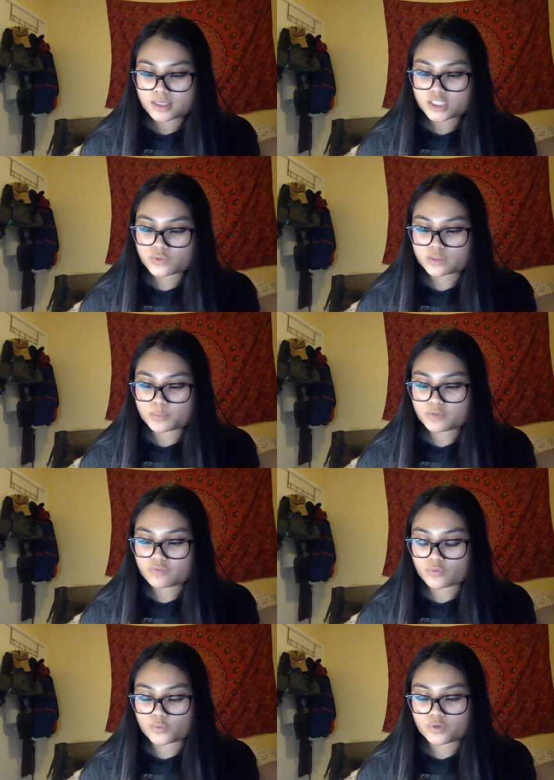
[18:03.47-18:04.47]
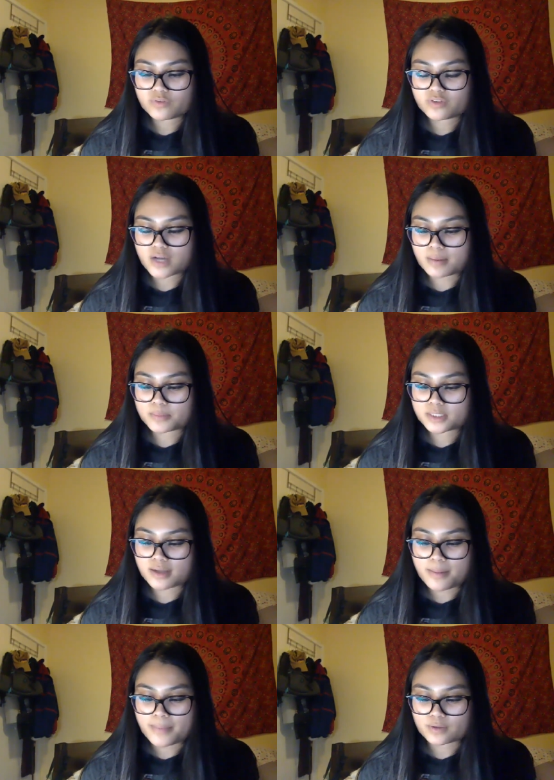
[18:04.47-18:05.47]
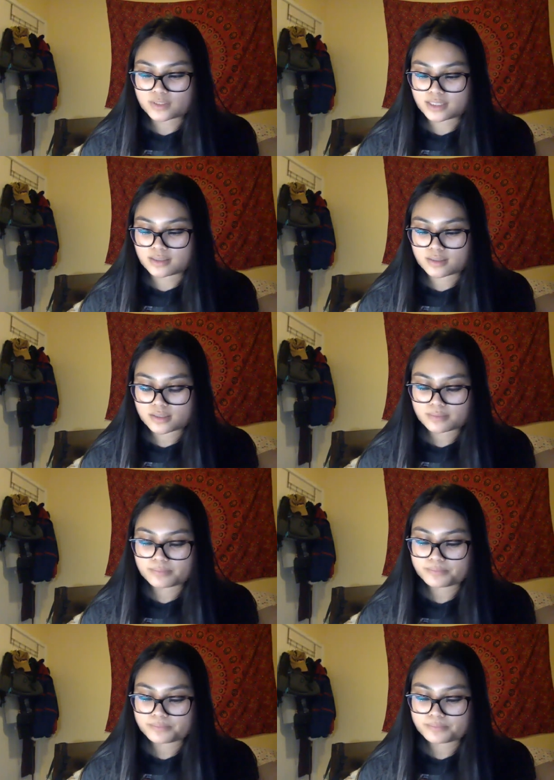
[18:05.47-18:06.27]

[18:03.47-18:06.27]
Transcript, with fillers: She was built for rooftops, not mountains.